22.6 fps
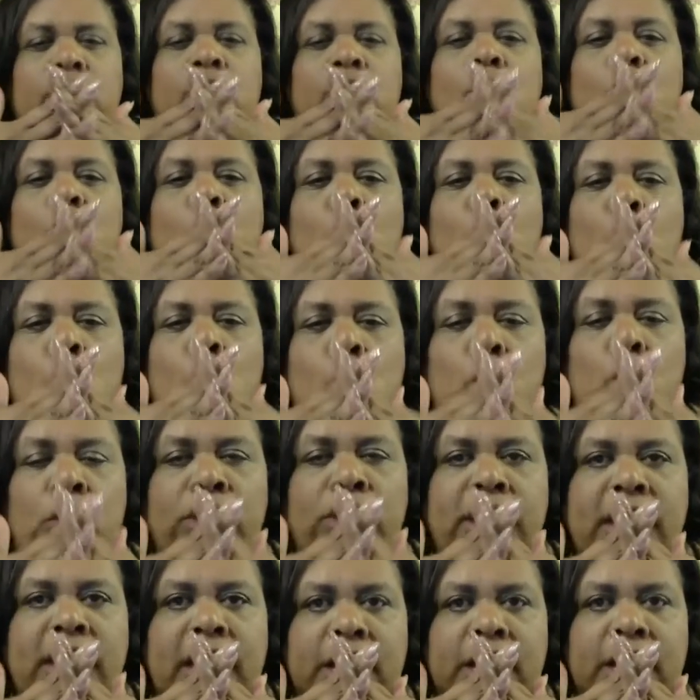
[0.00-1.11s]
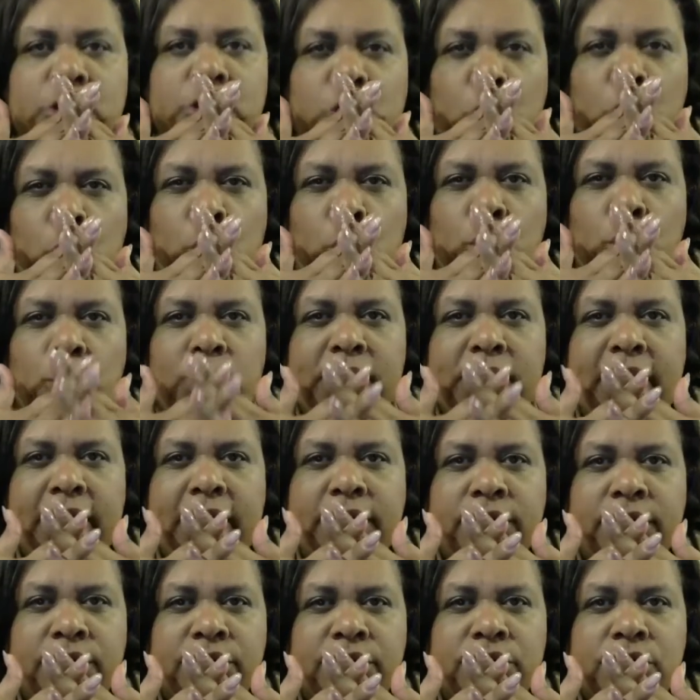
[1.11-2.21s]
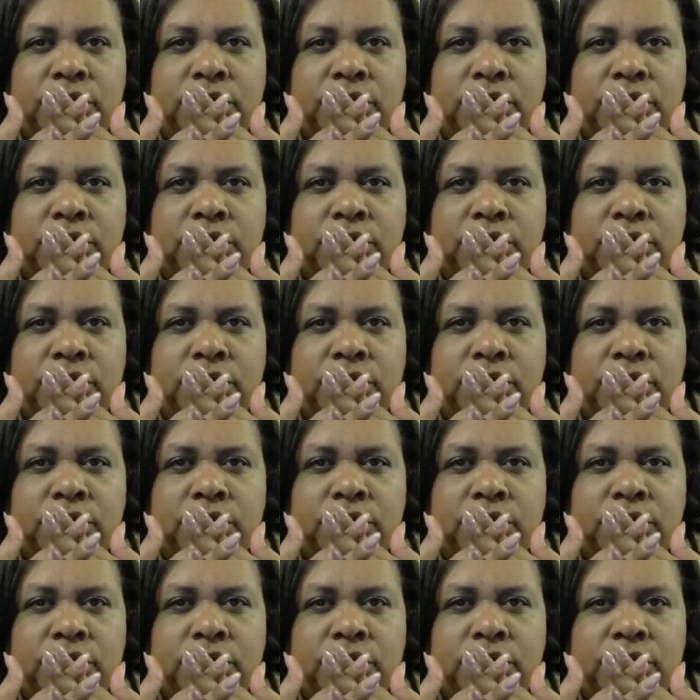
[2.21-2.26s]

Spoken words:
working as co-creators.